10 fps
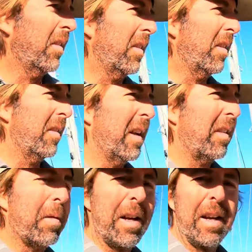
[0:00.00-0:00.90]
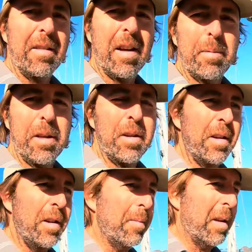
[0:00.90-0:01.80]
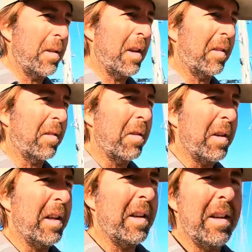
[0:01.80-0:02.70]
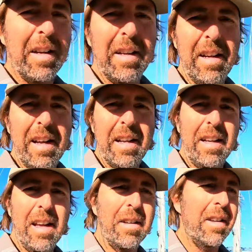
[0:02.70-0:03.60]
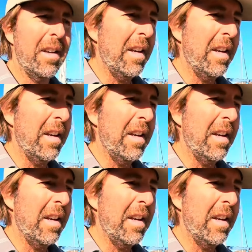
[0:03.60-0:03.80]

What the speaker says: So that's why I adopted her. I heard about that story and I had to get her.